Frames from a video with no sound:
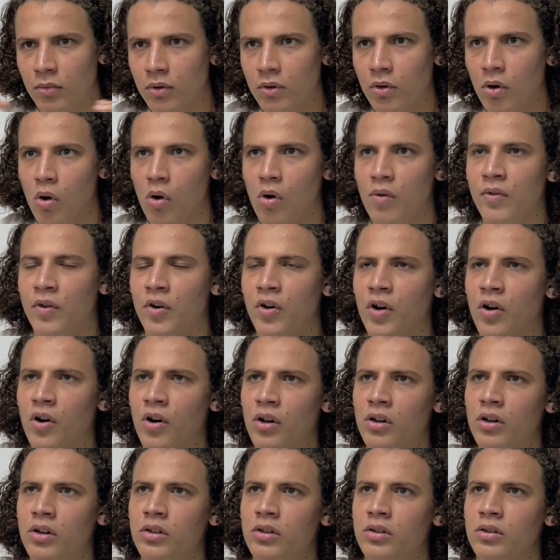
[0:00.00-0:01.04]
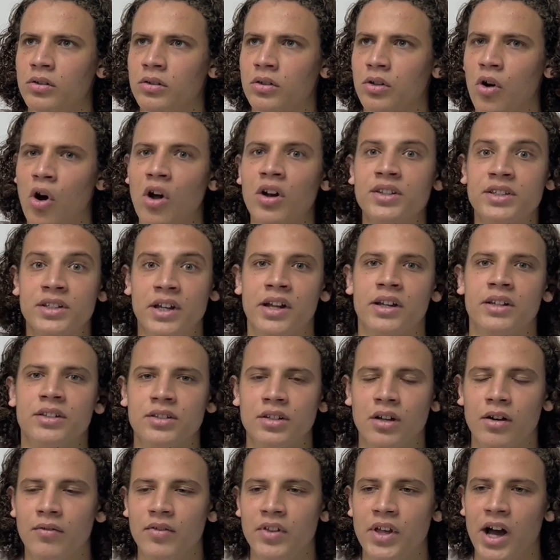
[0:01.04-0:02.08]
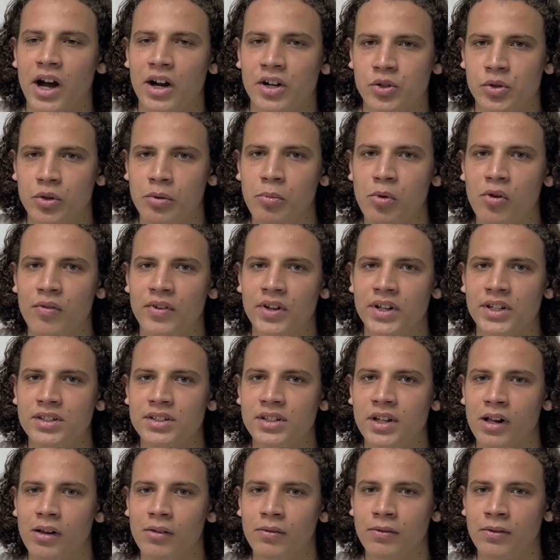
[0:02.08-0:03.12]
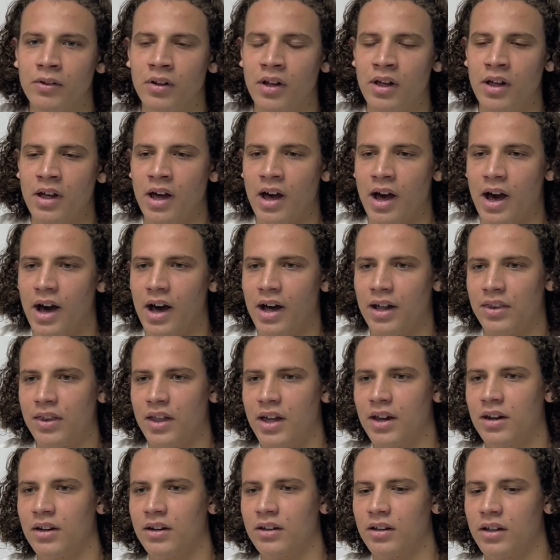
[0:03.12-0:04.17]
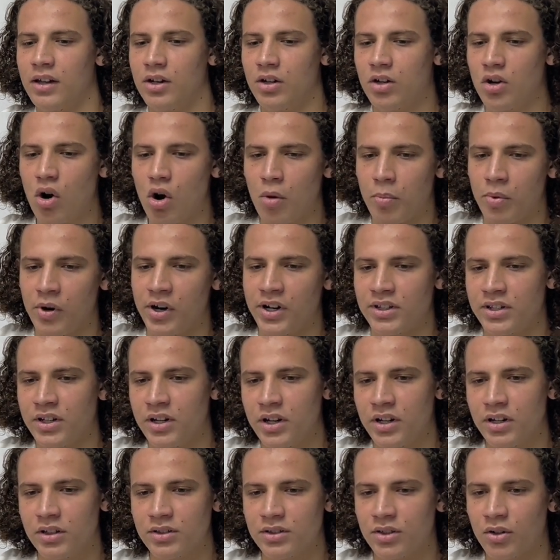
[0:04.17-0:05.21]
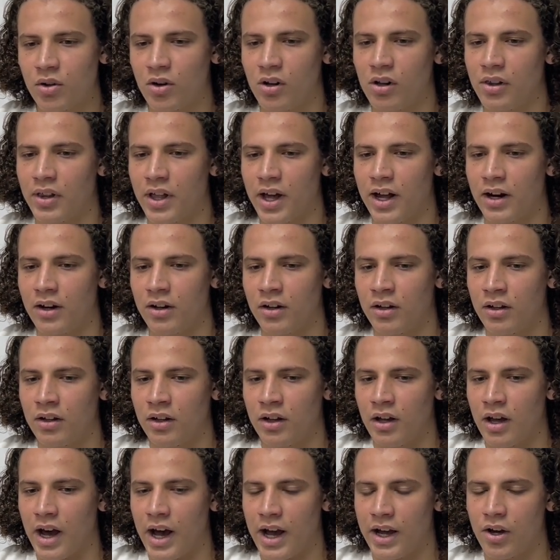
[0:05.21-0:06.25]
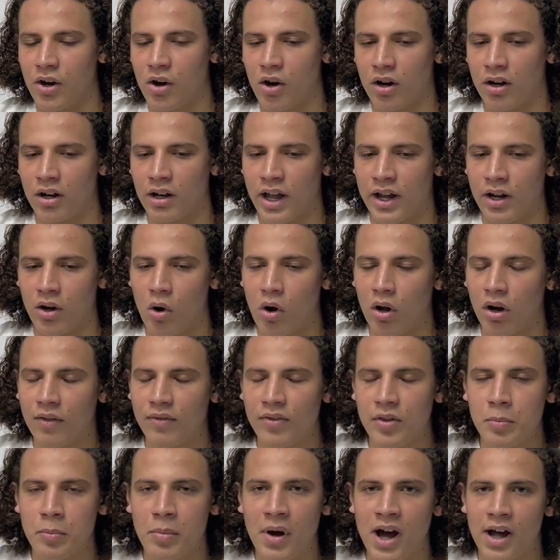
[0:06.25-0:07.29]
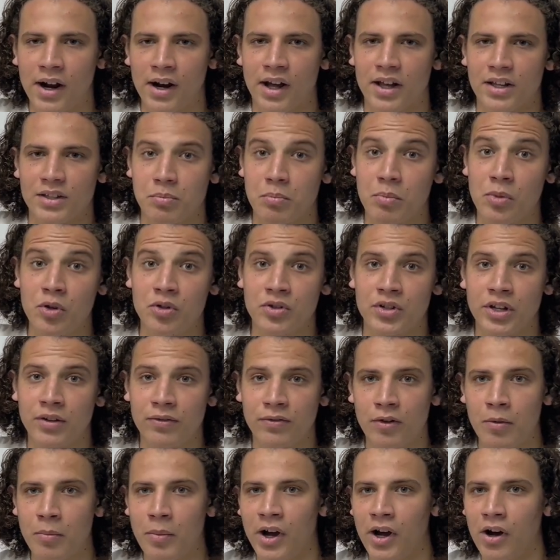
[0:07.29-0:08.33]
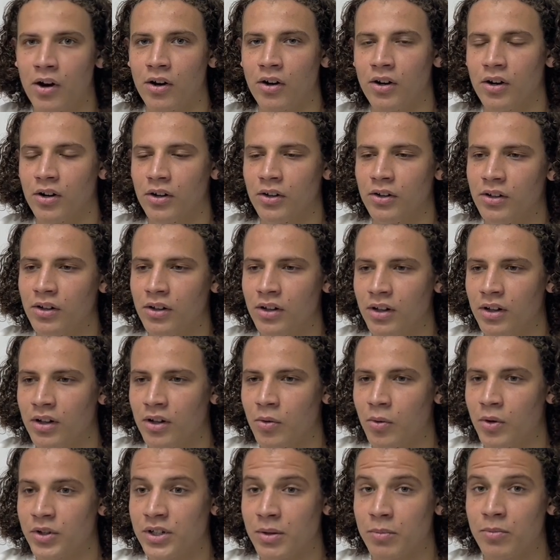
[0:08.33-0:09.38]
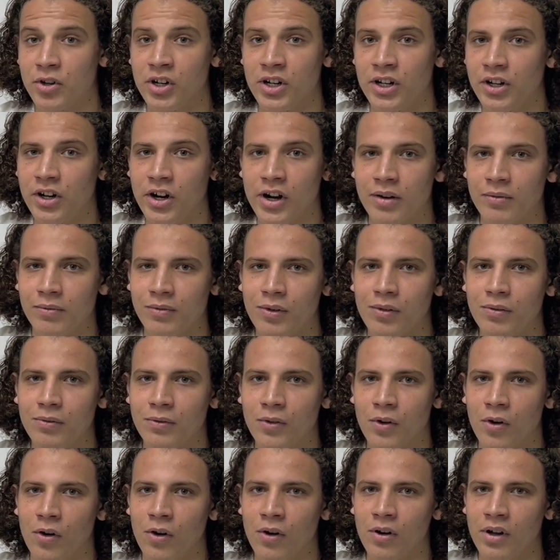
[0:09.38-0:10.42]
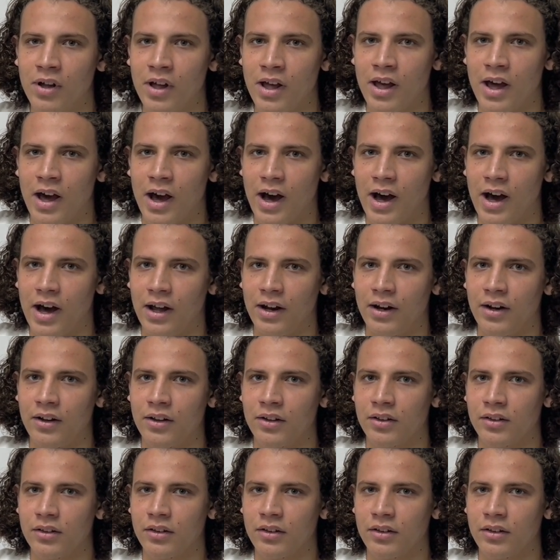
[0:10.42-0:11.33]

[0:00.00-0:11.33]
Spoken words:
overall content of the actual movie itself. And then incorporated into all that, I got all of the PANAZZ music from my uncle, which I'm really grateful for. And